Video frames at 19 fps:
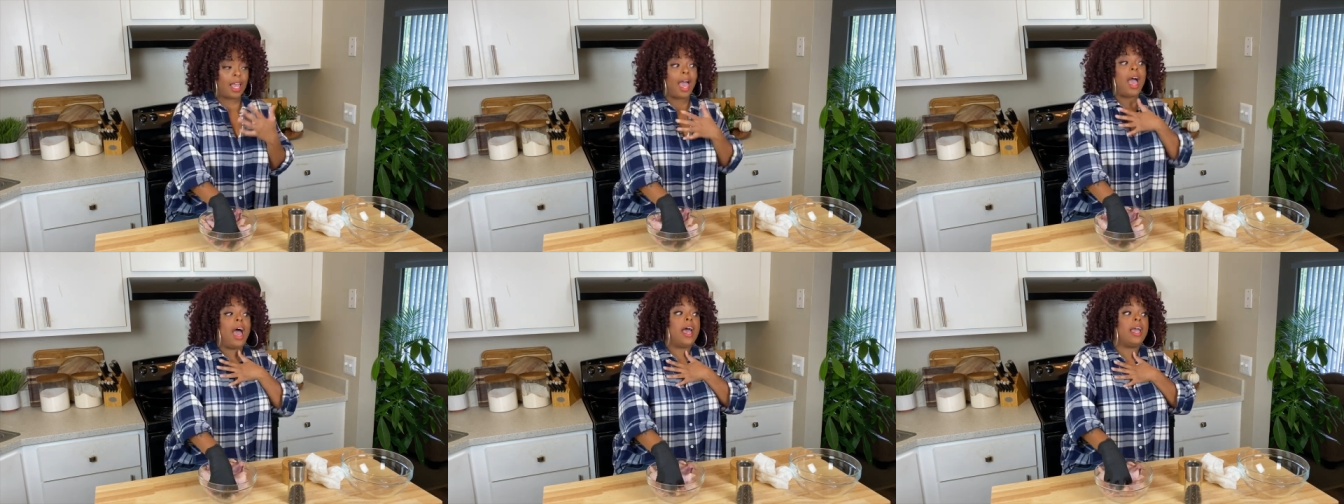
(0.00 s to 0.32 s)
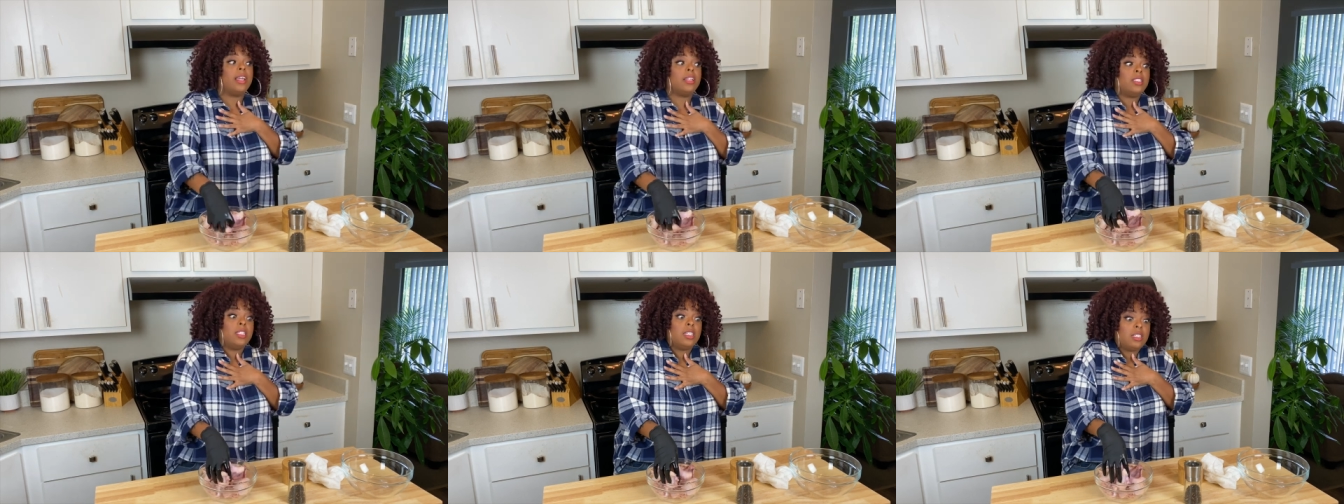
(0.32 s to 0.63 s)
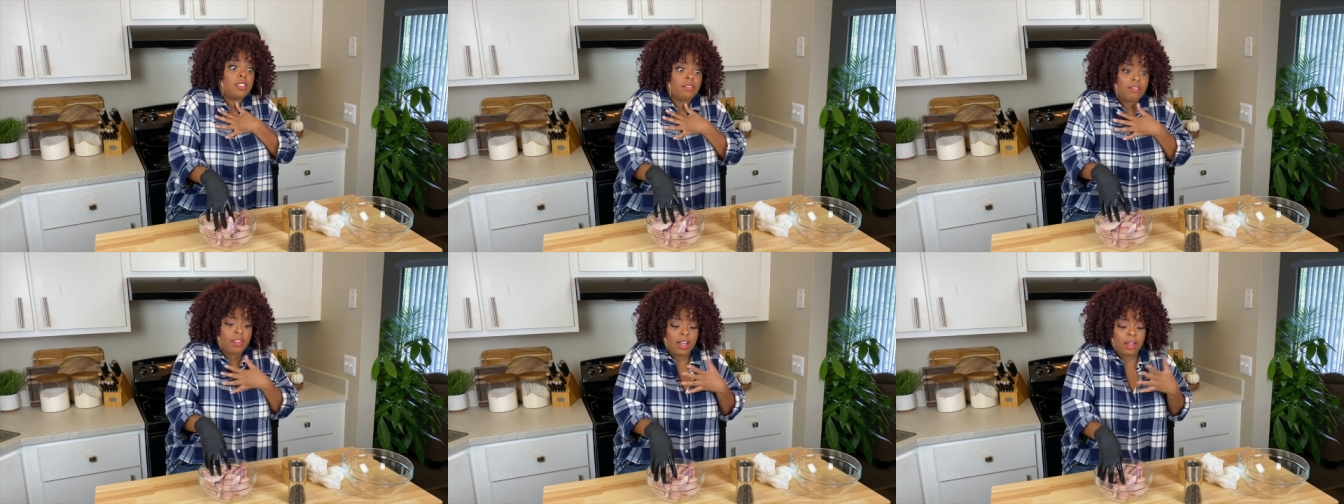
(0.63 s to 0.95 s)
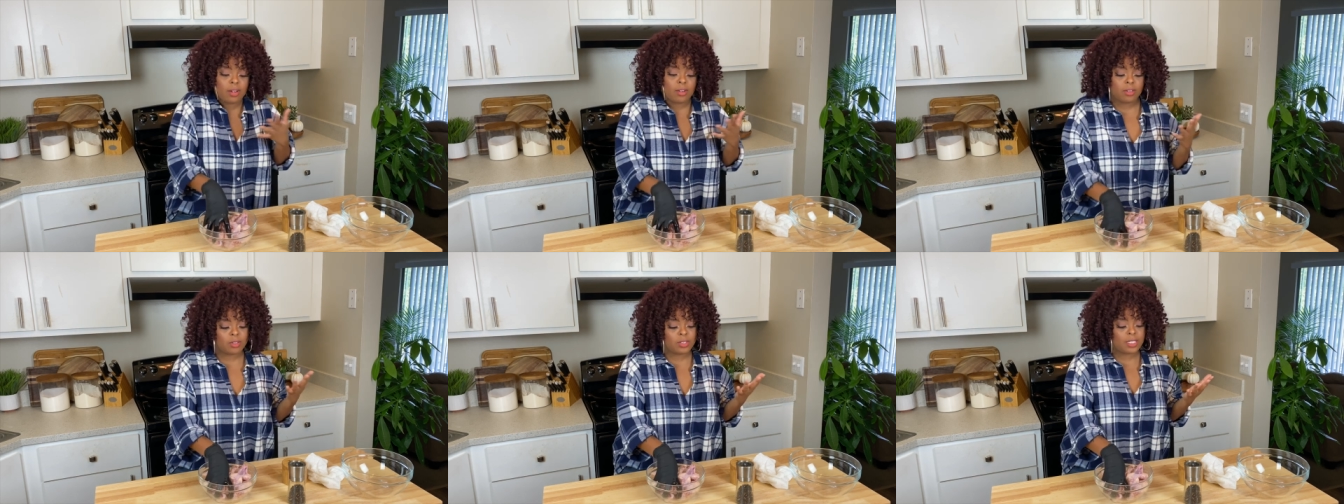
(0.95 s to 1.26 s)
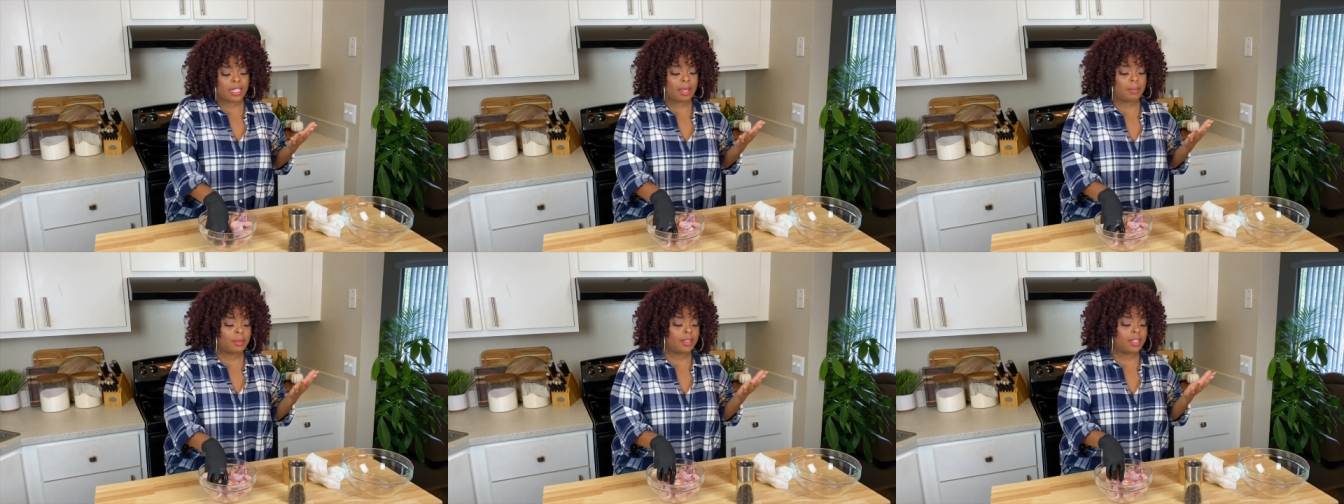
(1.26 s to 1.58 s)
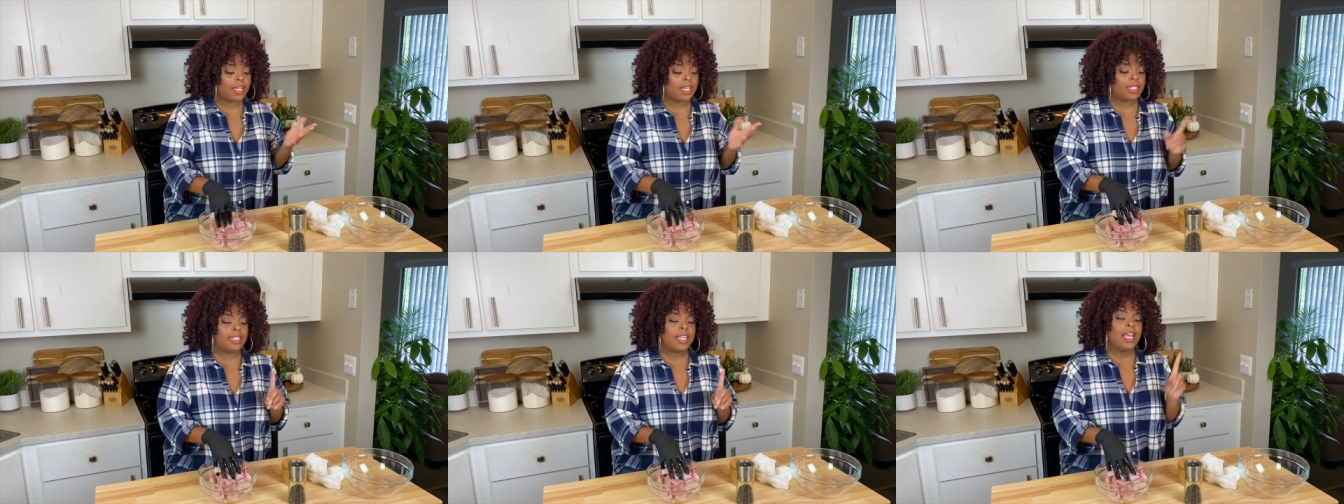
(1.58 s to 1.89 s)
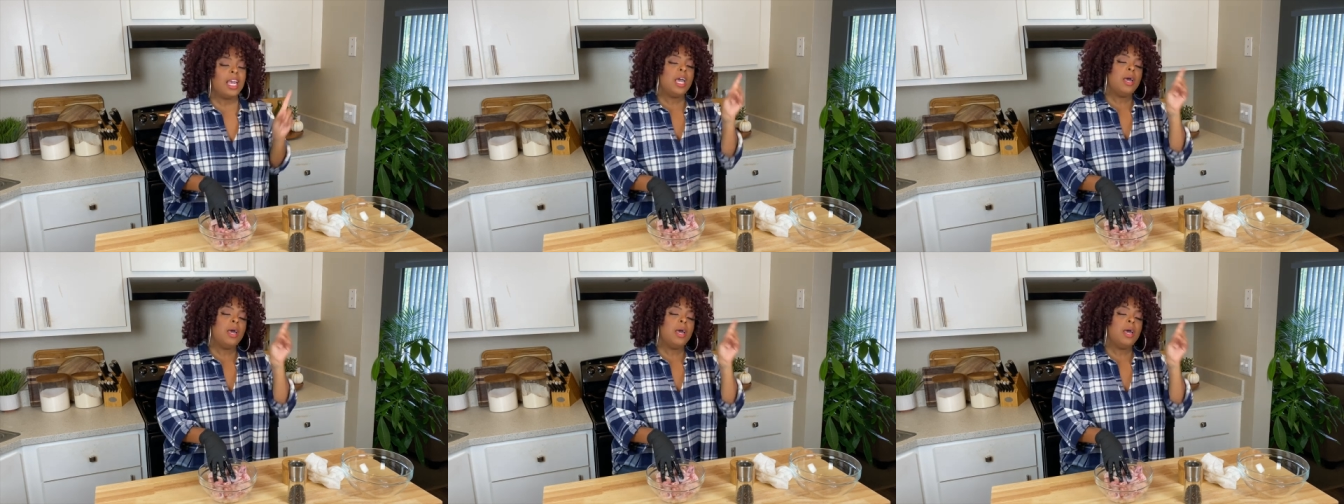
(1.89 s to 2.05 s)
I tend to frown on those type of things.